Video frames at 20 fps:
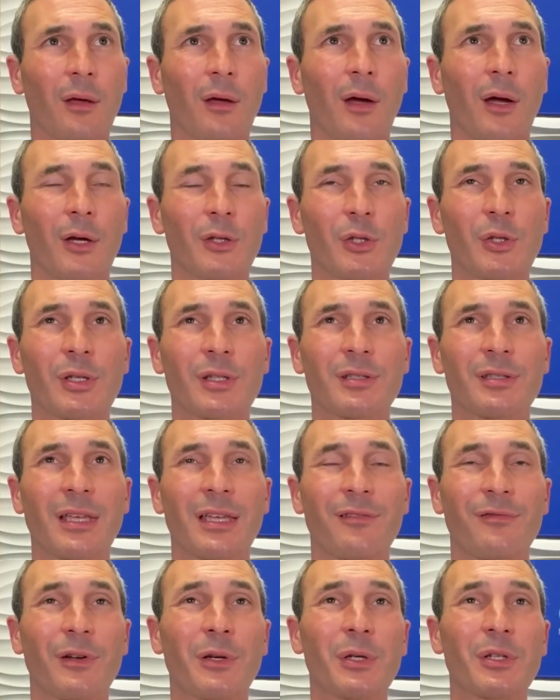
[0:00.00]
uh, you could
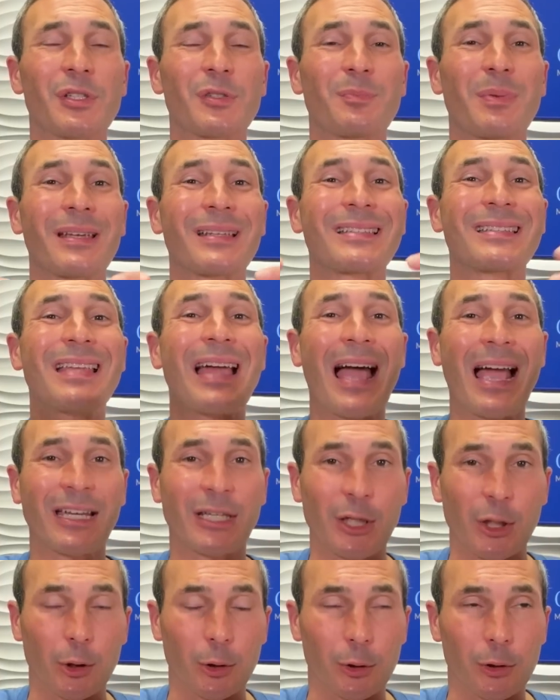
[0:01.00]
say very
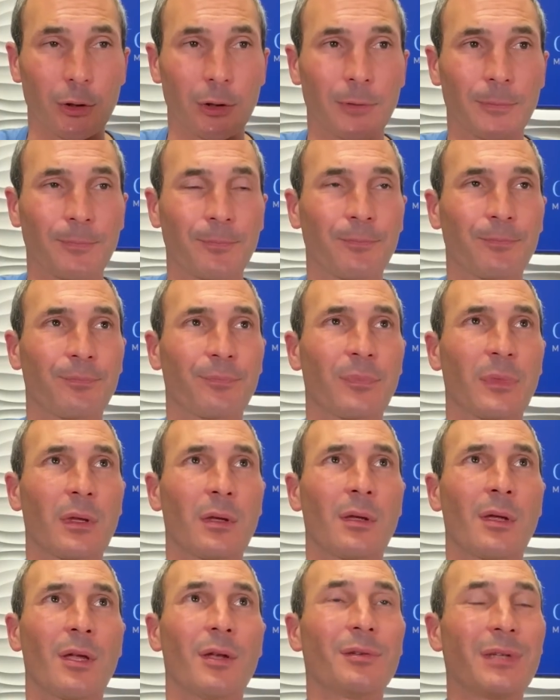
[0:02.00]
spectacular,
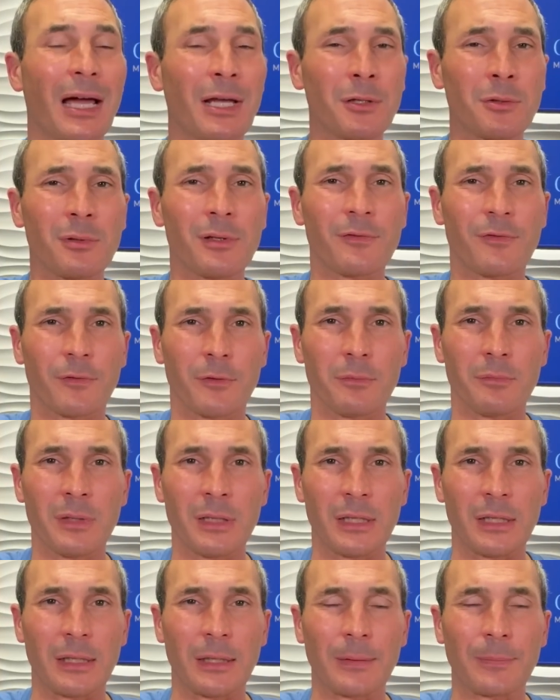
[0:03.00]
not only for
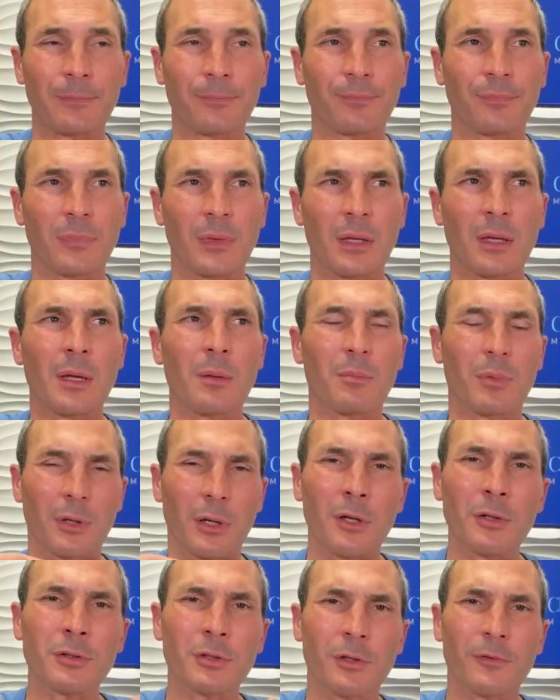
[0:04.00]
me, but
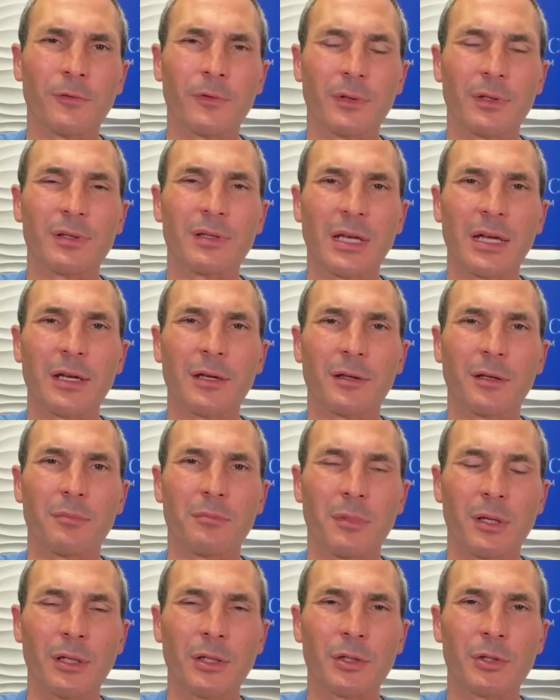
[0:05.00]
also for the sake of the
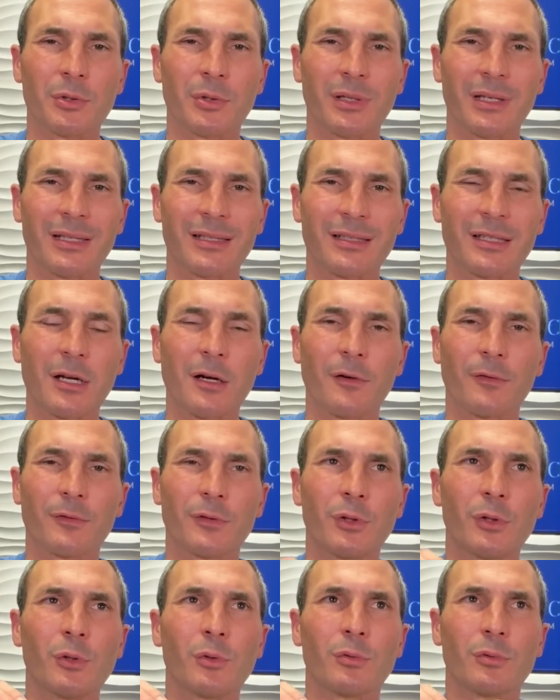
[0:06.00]
ministry itself,
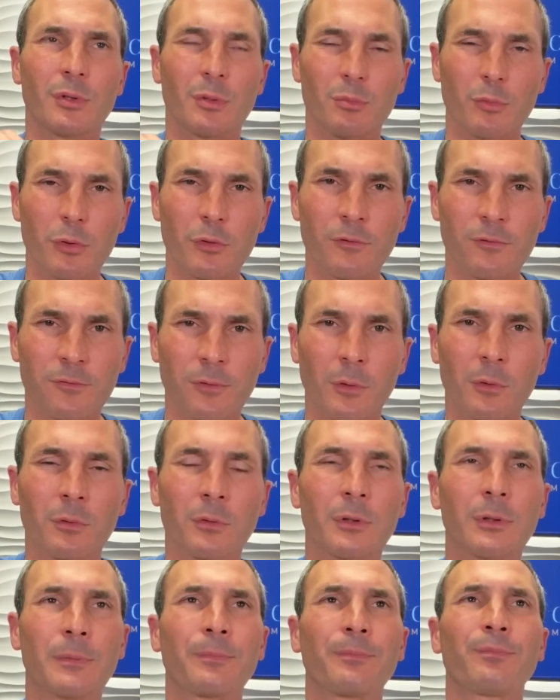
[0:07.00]
too, to move
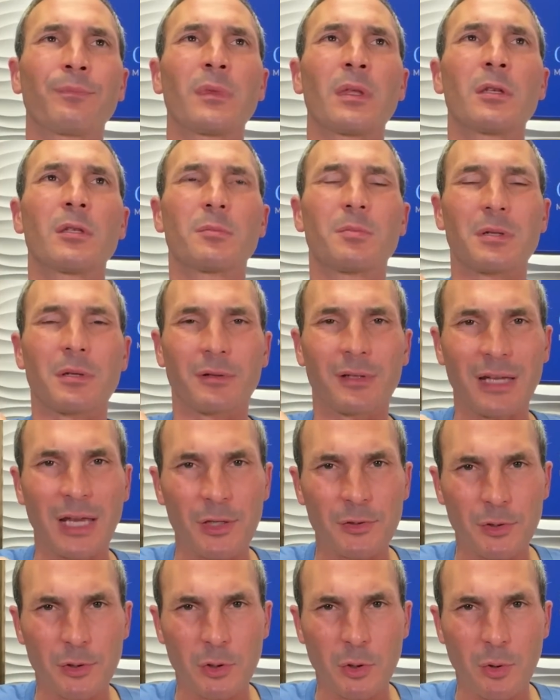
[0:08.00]
forward, to be able to
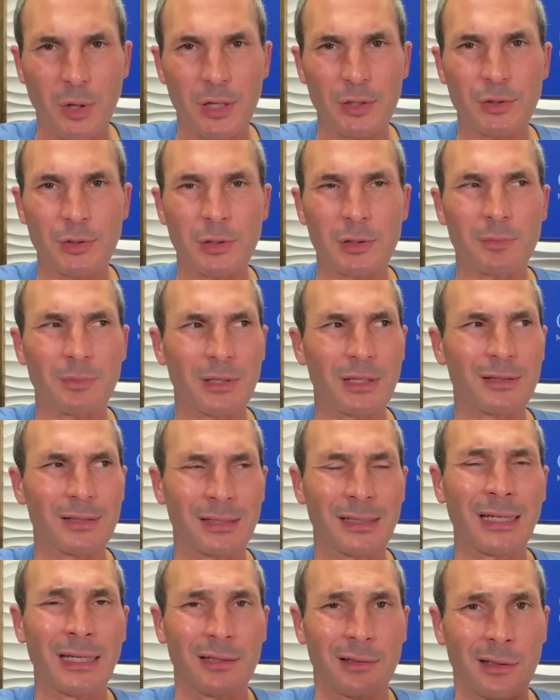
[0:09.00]
answer questions. Because
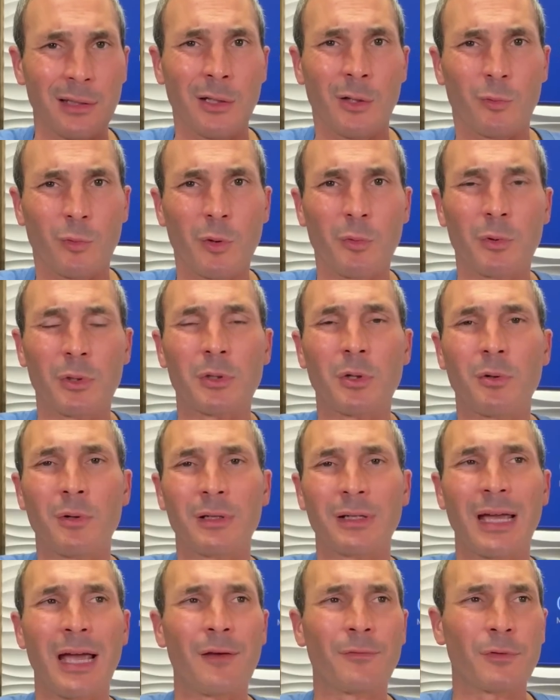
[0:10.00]
again, what we're
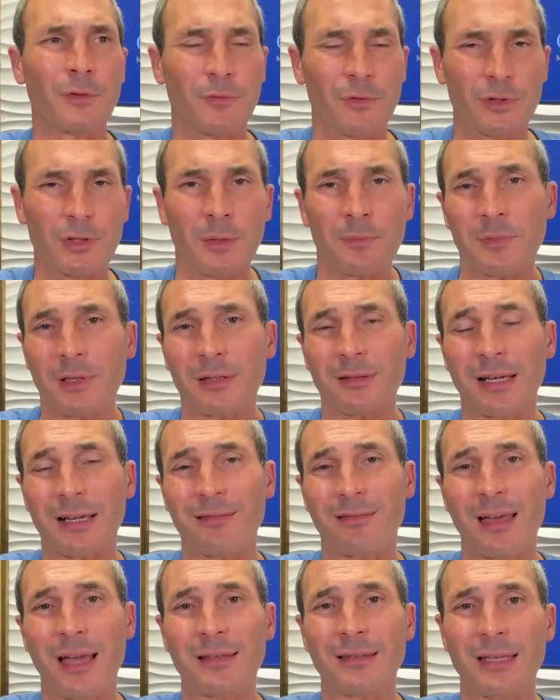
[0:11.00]
going after for something
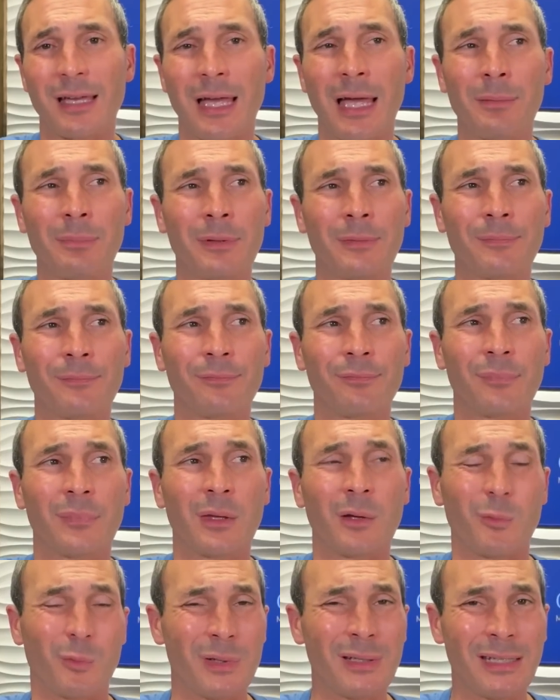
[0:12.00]
like that to happen,
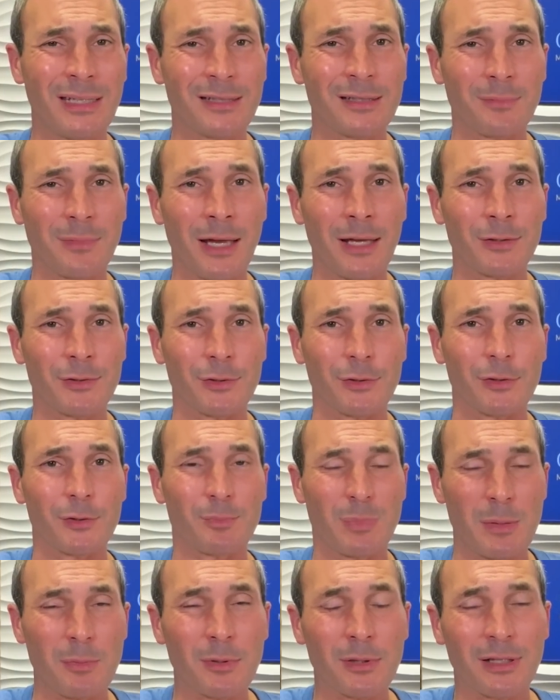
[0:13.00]
we need some answers.
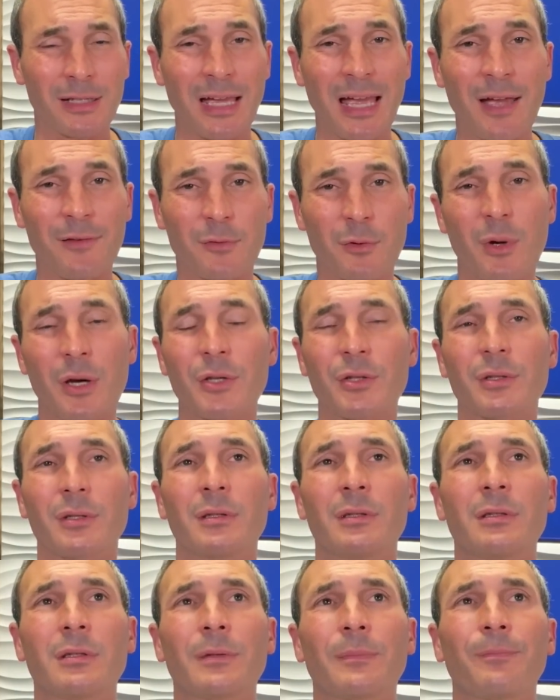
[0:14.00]
People are going to have
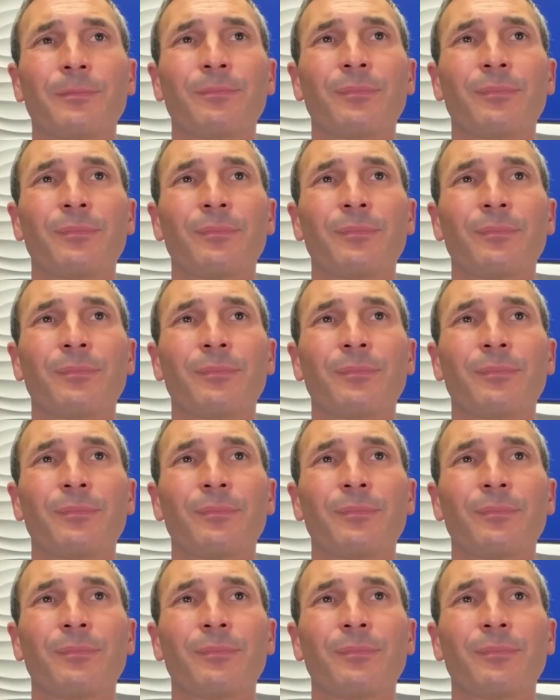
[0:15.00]
questions.